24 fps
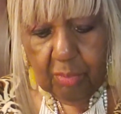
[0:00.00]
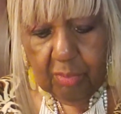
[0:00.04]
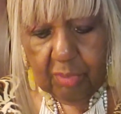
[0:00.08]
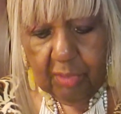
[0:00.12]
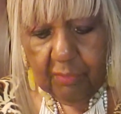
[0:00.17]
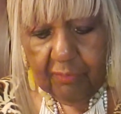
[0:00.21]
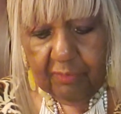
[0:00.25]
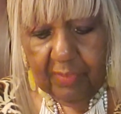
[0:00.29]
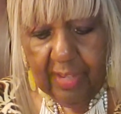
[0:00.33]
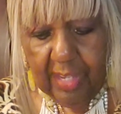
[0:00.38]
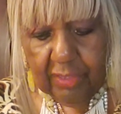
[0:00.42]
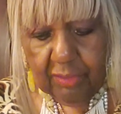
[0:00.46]

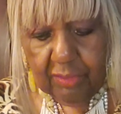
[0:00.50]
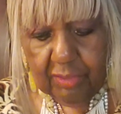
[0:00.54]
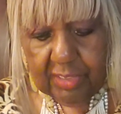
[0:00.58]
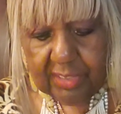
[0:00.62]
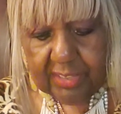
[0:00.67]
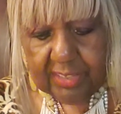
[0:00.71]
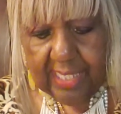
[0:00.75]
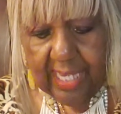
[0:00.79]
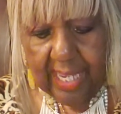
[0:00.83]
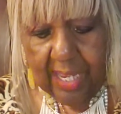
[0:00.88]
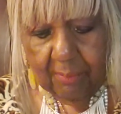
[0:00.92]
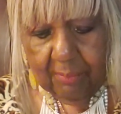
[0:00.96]

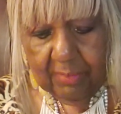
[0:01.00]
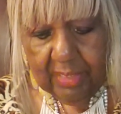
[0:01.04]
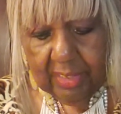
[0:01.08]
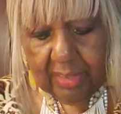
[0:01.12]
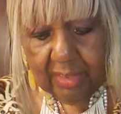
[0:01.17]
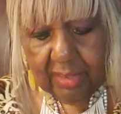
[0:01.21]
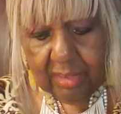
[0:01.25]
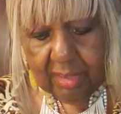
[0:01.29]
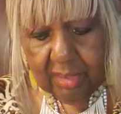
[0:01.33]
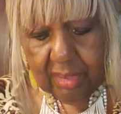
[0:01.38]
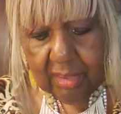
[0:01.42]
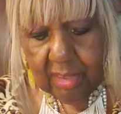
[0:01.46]
assignment.
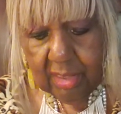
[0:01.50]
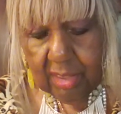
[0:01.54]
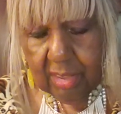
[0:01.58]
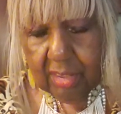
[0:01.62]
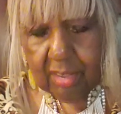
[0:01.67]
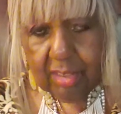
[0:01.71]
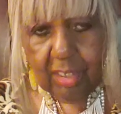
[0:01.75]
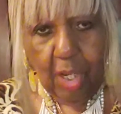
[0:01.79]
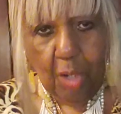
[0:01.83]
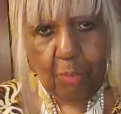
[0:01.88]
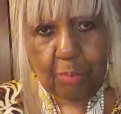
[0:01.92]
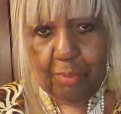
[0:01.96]

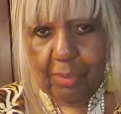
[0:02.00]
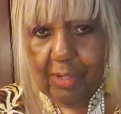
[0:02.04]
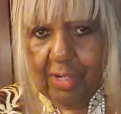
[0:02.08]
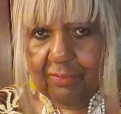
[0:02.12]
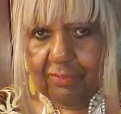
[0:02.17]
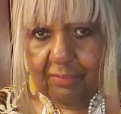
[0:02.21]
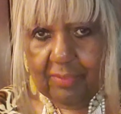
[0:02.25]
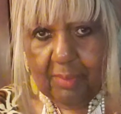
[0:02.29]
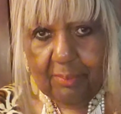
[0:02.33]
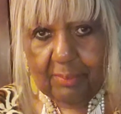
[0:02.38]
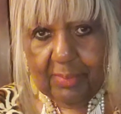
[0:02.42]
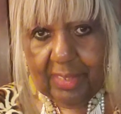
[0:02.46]
Y'all pray
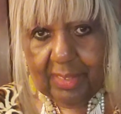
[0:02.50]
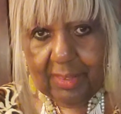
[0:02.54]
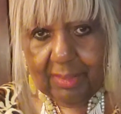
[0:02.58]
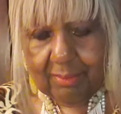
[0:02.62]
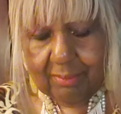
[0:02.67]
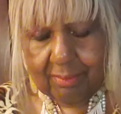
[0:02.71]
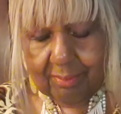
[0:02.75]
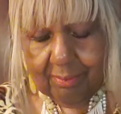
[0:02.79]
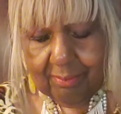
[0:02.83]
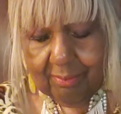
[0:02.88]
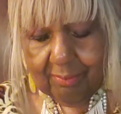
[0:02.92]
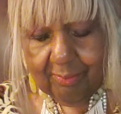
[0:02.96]
for me.
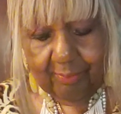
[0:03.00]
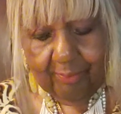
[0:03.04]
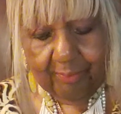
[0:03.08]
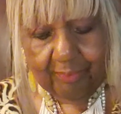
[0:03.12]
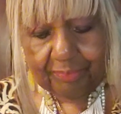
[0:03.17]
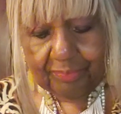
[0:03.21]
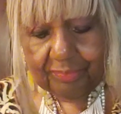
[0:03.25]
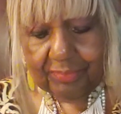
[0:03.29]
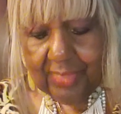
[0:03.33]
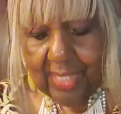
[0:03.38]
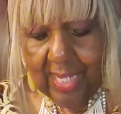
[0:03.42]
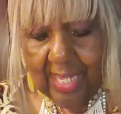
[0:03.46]

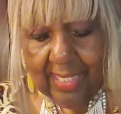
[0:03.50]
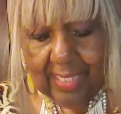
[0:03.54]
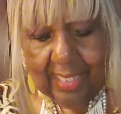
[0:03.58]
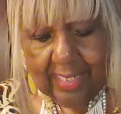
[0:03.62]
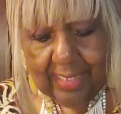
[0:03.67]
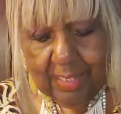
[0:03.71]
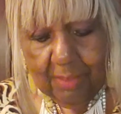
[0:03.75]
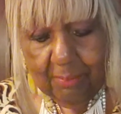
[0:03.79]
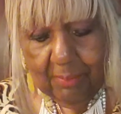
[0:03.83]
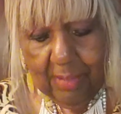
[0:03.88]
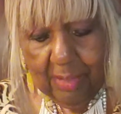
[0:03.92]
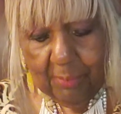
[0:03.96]
I gotta
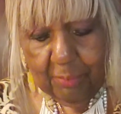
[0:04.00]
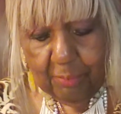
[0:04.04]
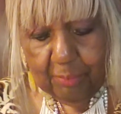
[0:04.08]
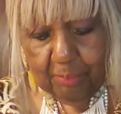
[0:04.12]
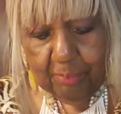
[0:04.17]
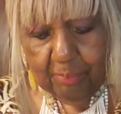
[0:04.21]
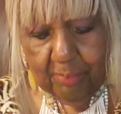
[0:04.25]
get my